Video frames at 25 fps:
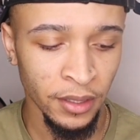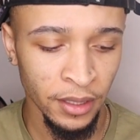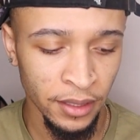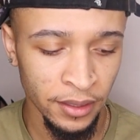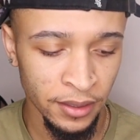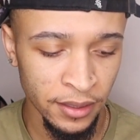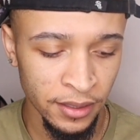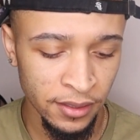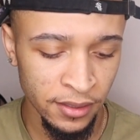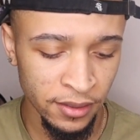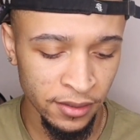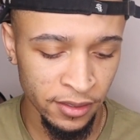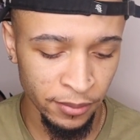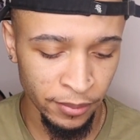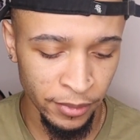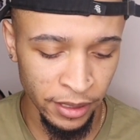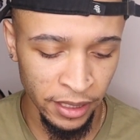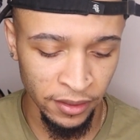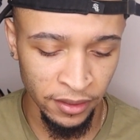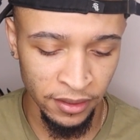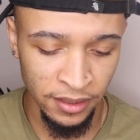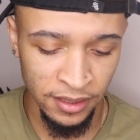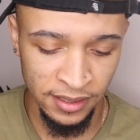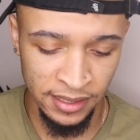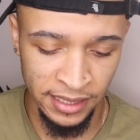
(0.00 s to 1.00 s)
These are some
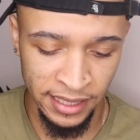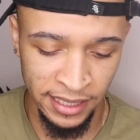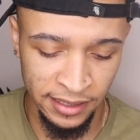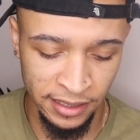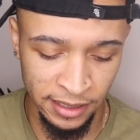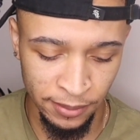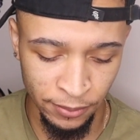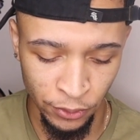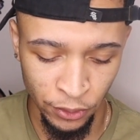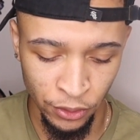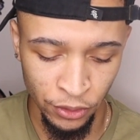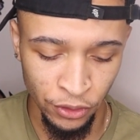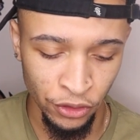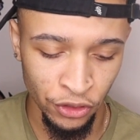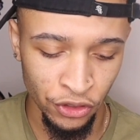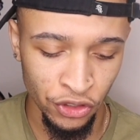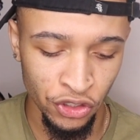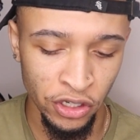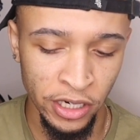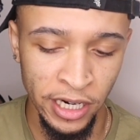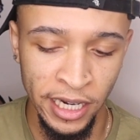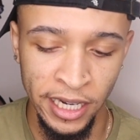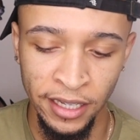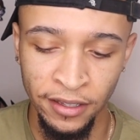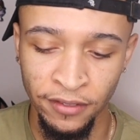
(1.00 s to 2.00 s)
other designs I'm going to
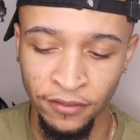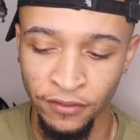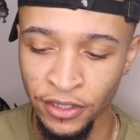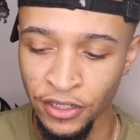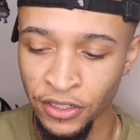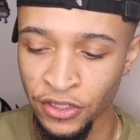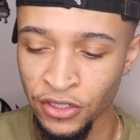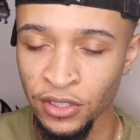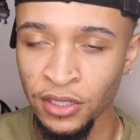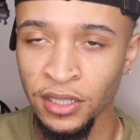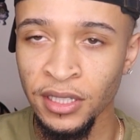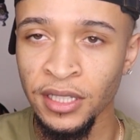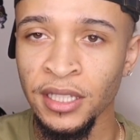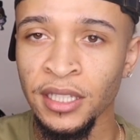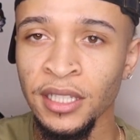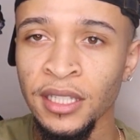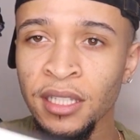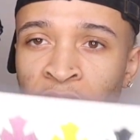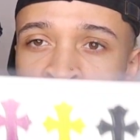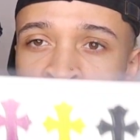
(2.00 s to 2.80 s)
try eventually.